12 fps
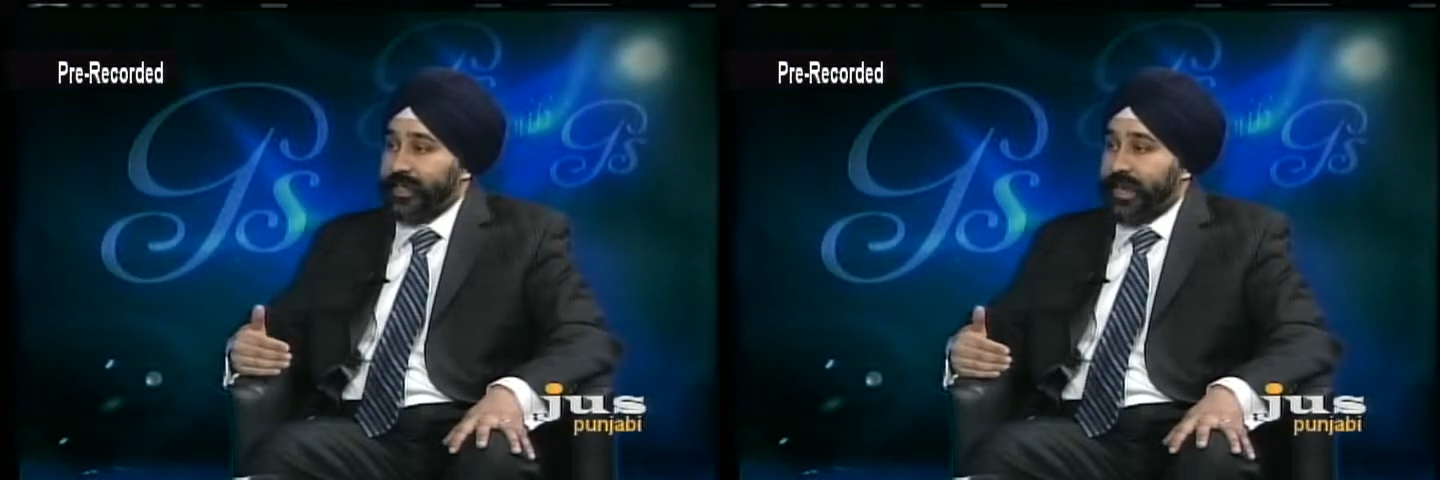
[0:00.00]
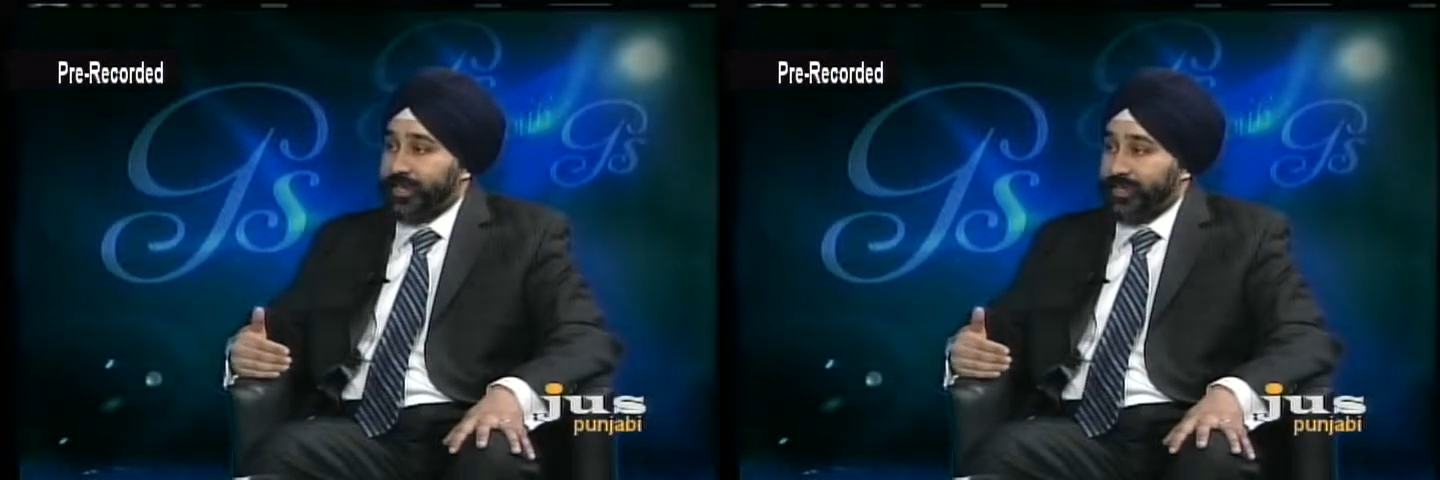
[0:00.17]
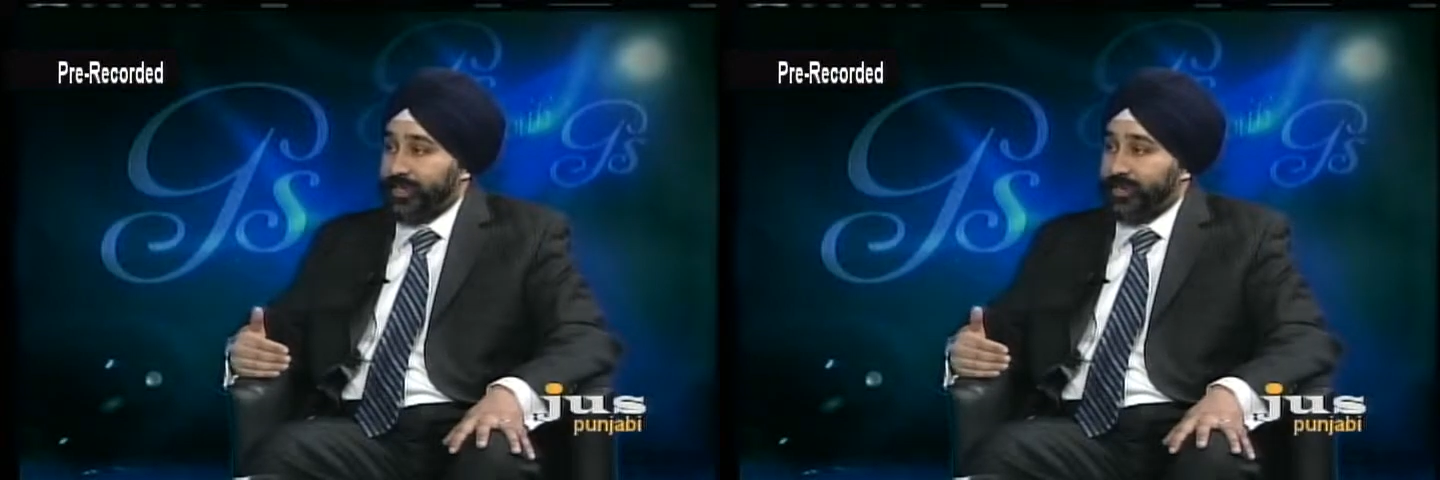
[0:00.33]

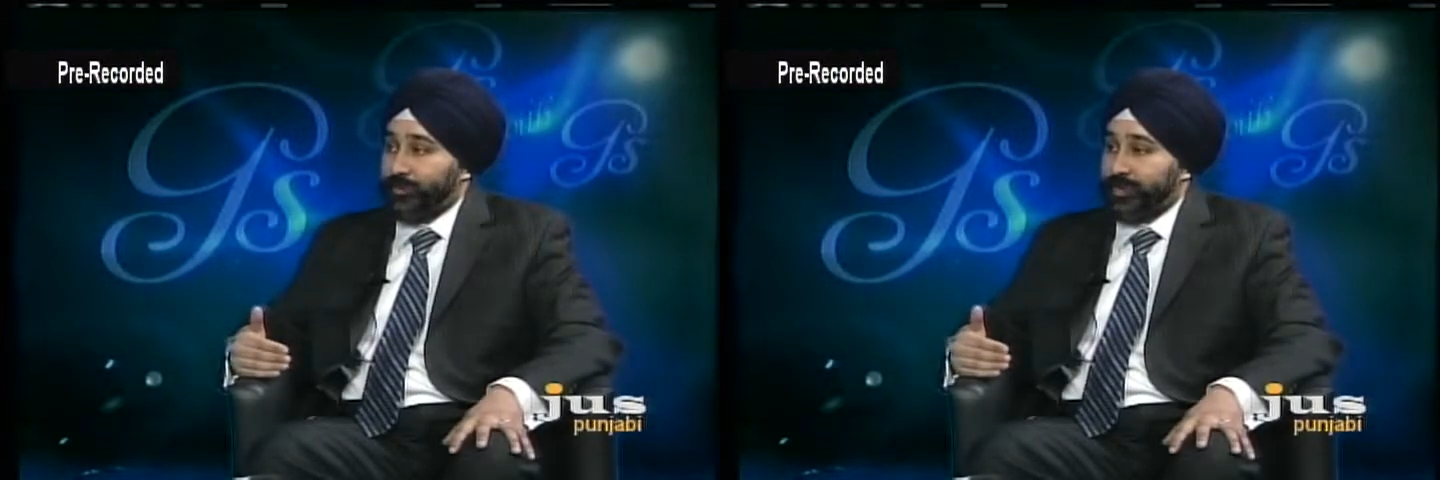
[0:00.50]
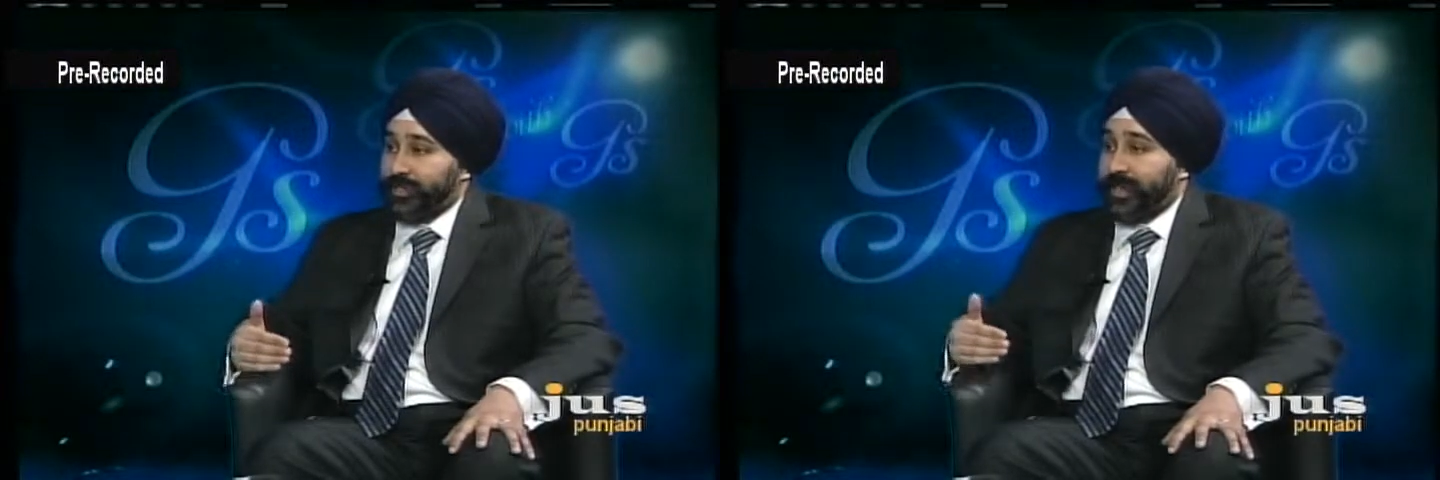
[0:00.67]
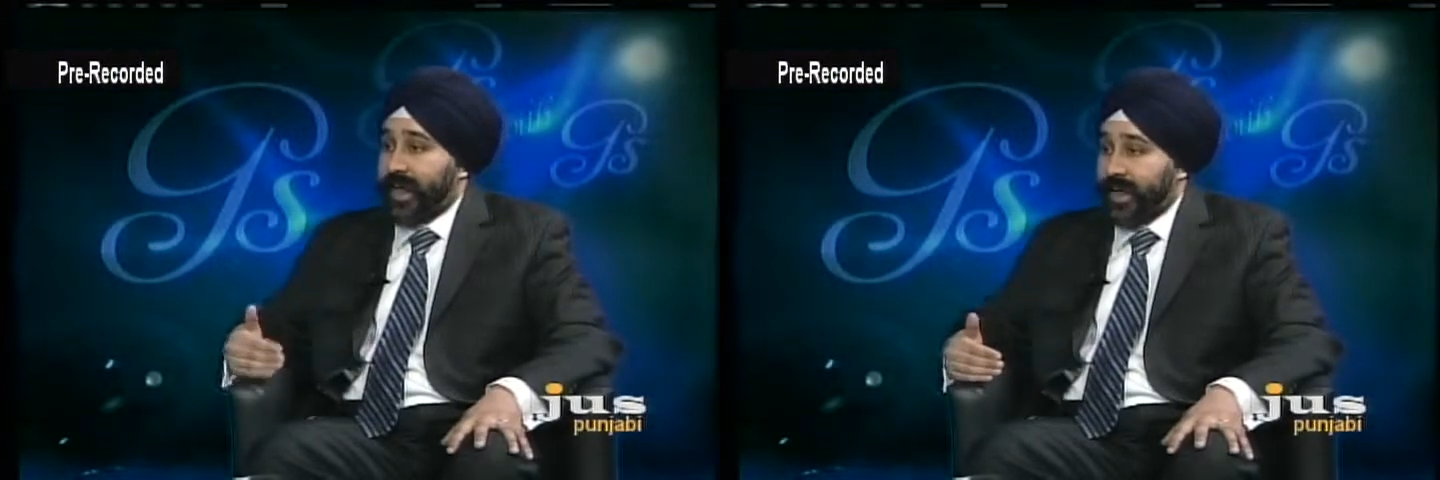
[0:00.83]
actually
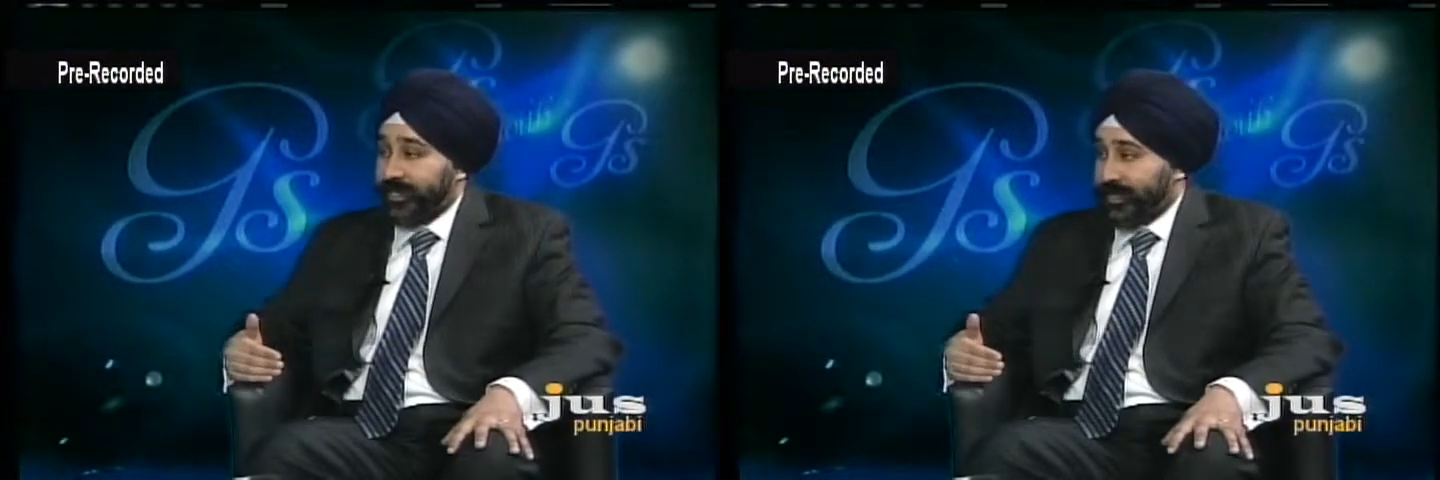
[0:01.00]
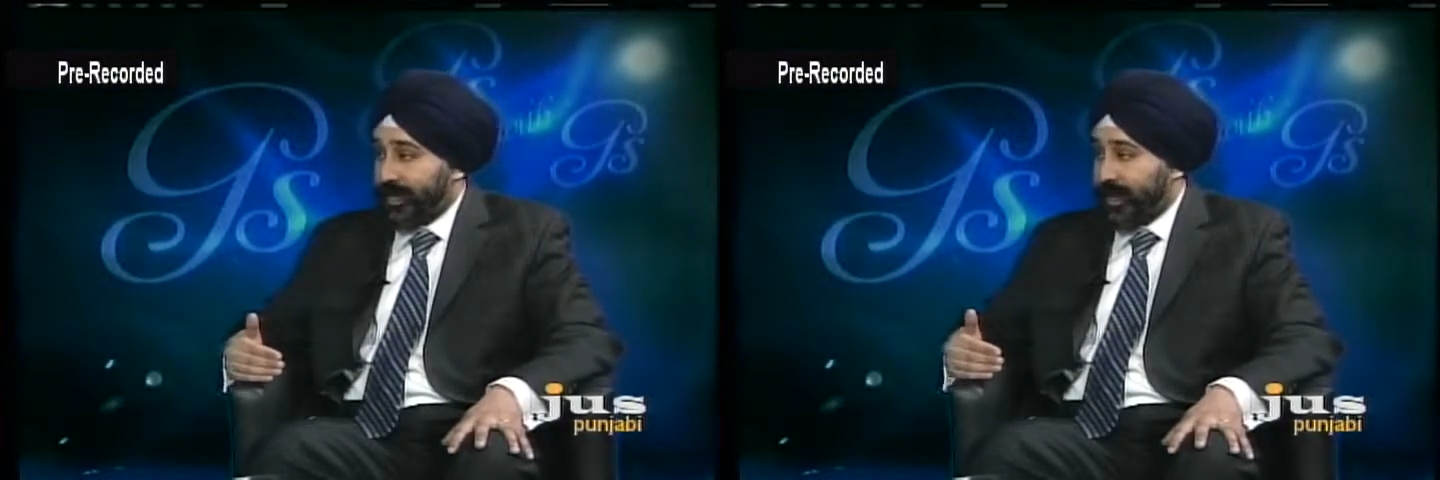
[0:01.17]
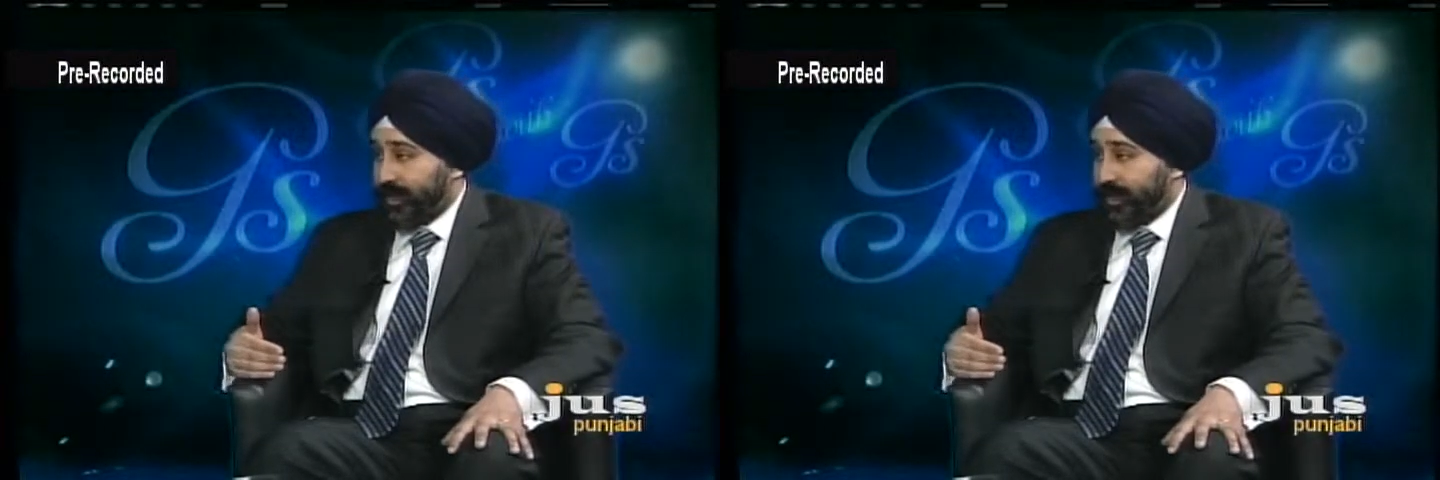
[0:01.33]
was an asset.